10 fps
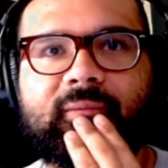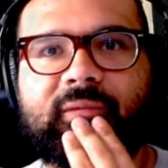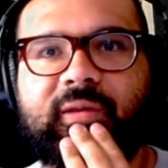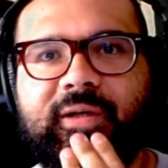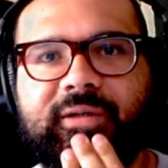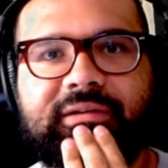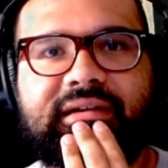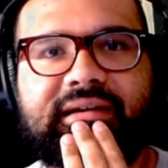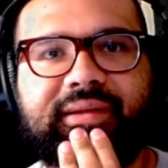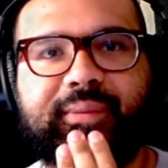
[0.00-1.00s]
So
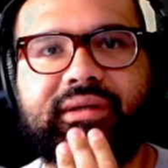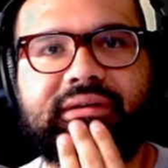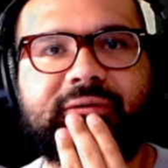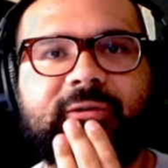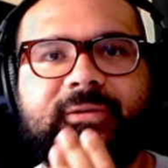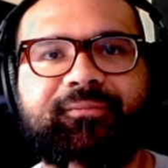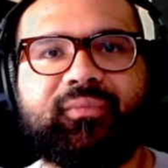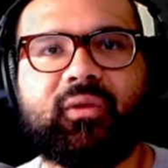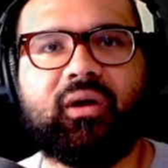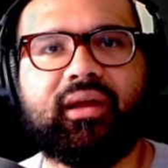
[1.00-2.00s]
yeah, it's pretty cool.
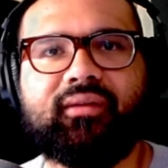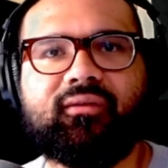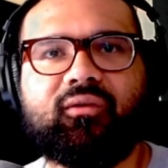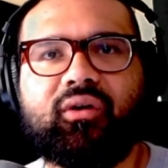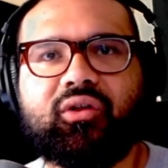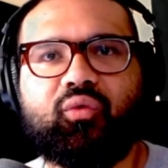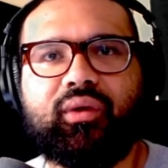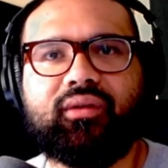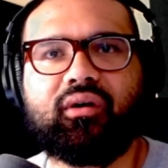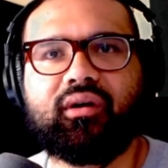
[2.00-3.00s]
Against crush
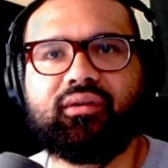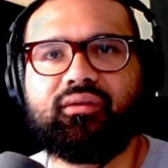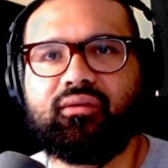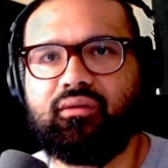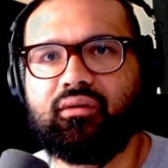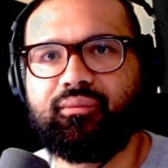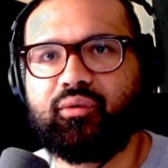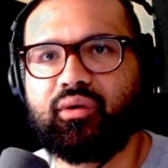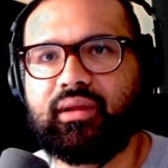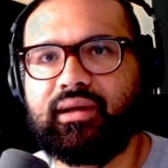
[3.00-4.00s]
weak targets, you're
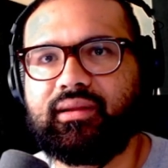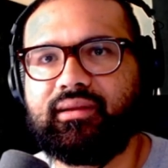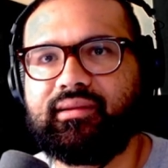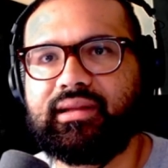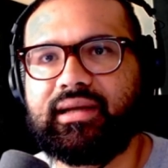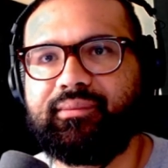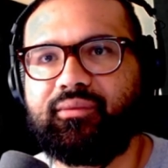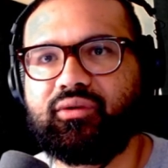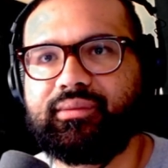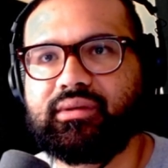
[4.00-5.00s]
more likely to land
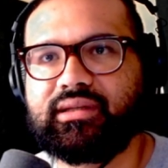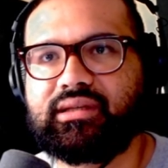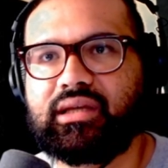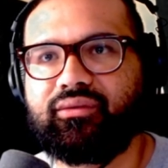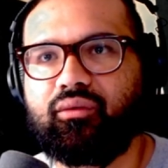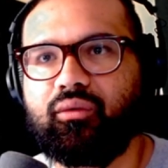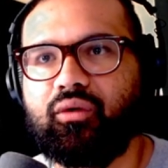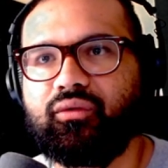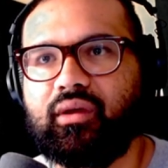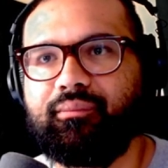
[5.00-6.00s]
multiple successful
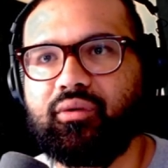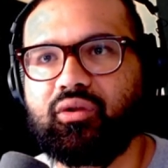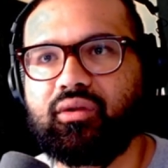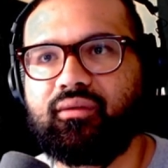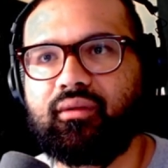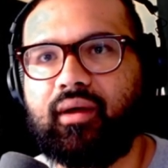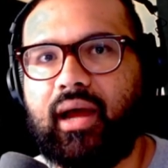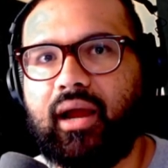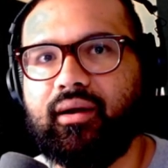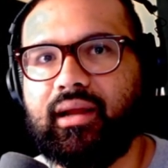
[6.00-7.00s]
rolls and push into the
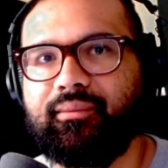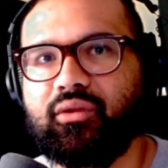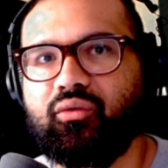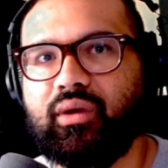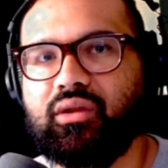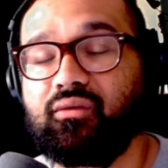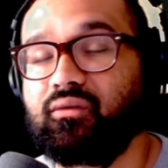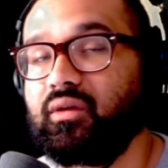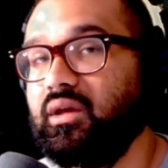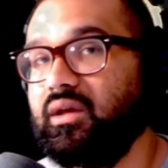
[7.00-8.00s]
higher damage
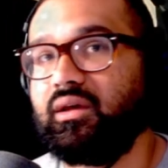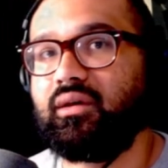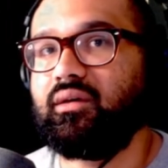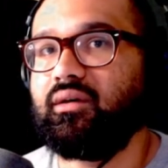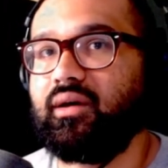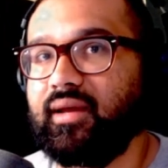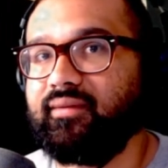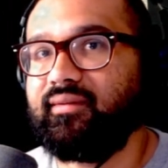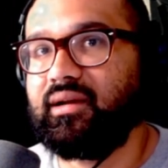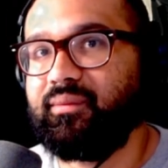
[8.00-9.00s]
ranges.
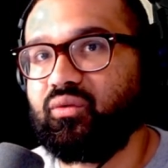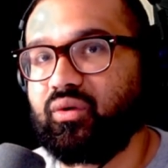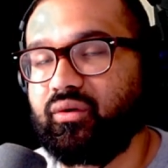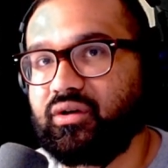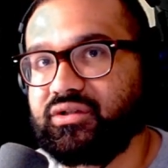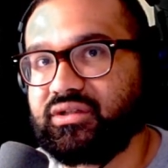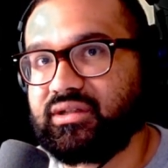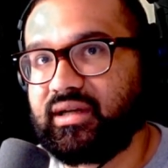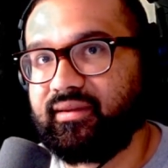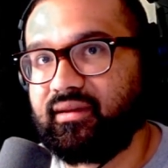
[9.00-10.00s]
Against enemies where crush
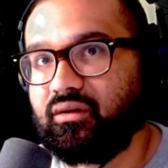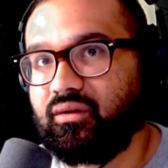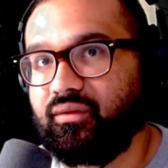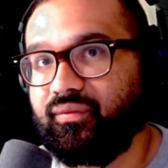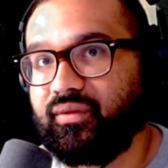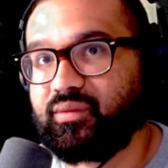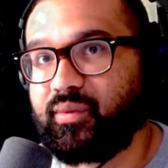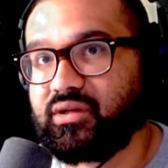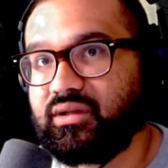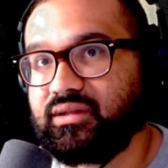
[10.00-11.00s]
isn't ideal, the
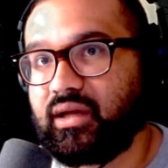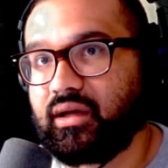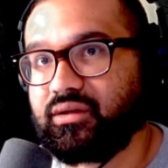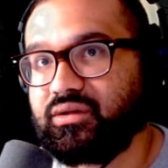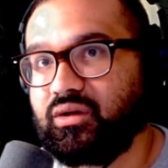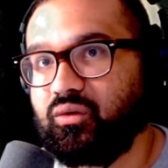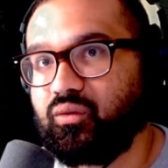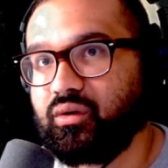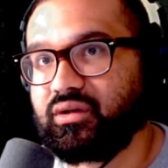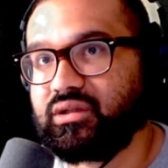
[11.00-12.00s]
special attack still
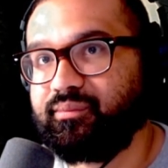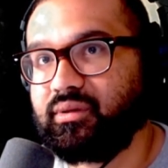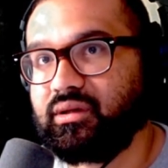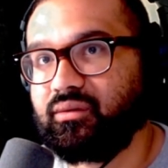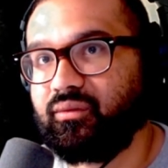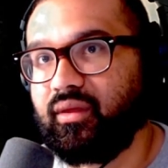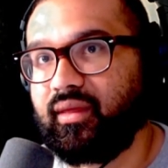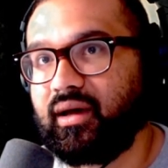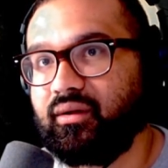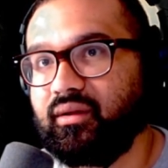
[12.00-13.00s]
works, but
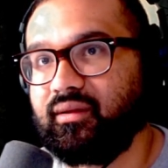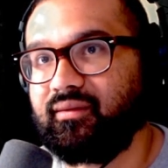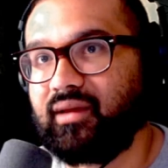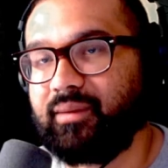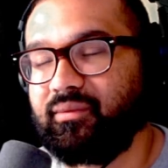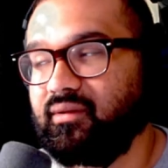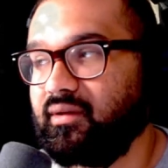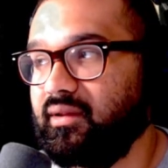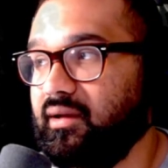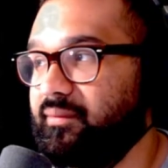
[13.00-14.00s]
without the same
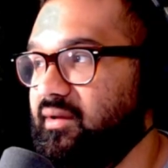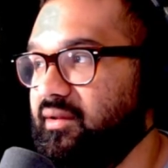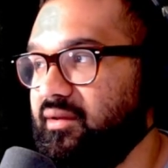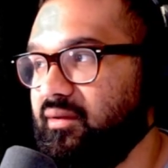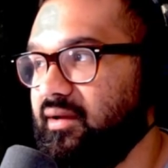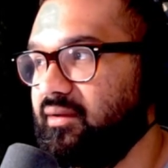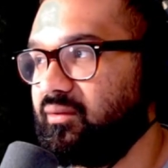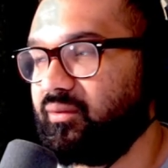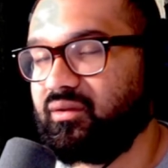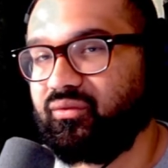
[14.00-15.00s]
ceiling. I'm telling you guys,
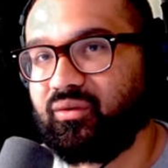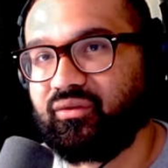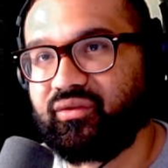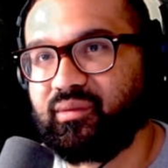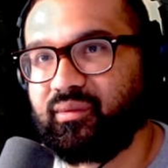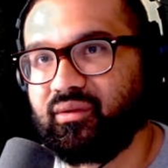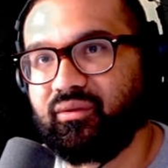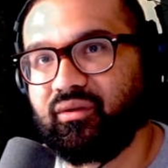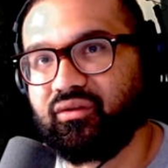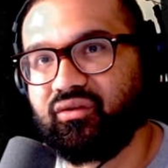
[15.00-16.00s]
Raids 4 is going to be the
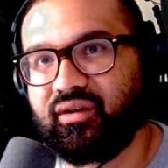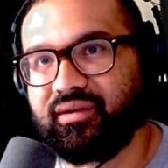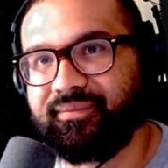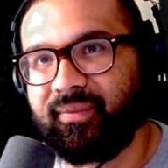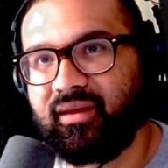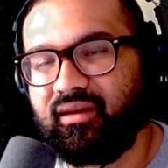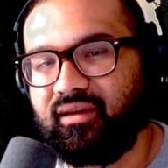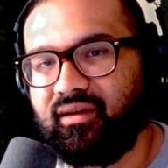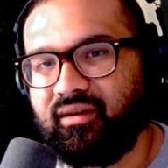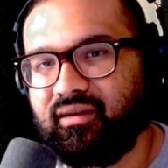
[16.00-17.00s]
crush raid.
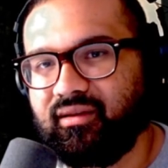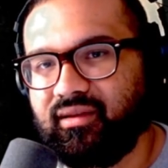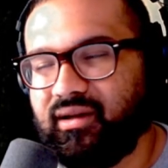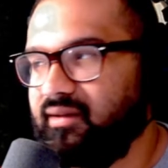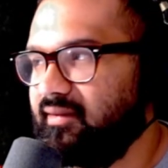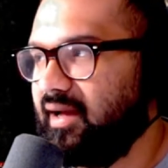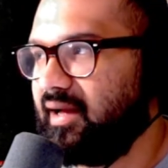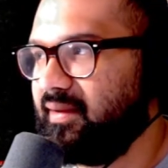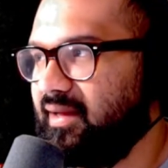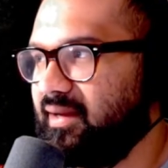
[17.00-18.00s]
They need to
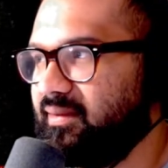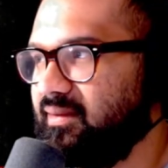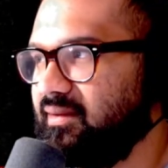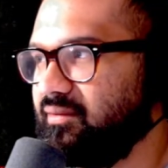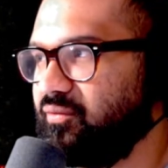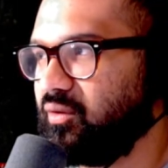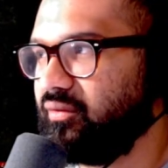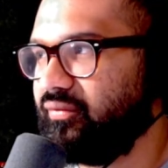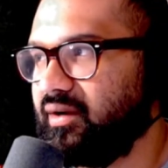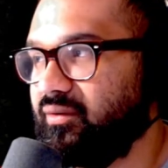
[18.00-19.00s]
add that
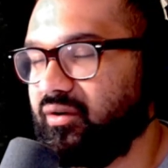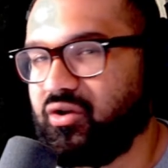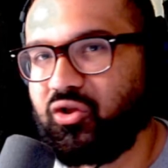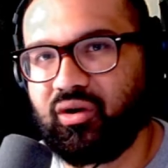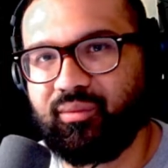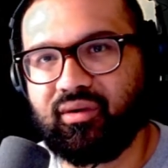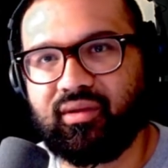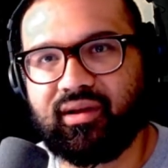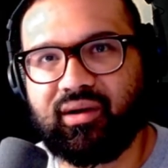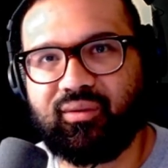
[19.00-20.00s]
fortified crush armor,
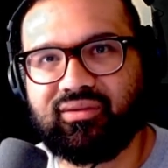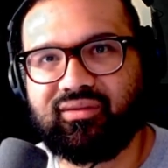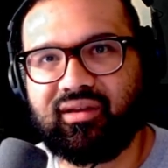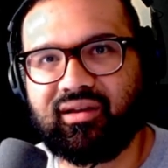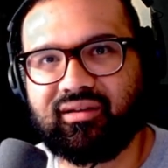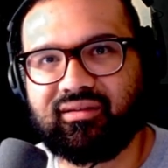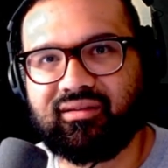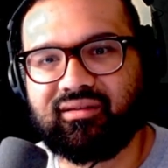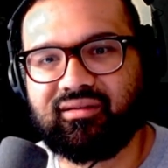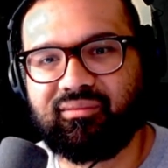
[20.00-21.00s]
like I was saying. It
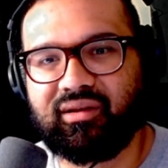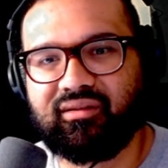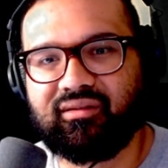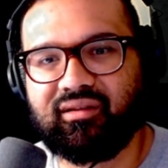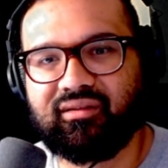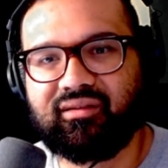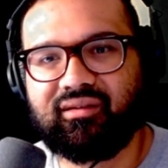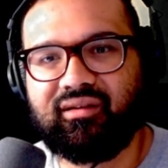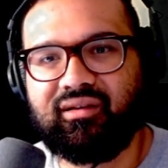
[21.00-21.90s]
just makes sense.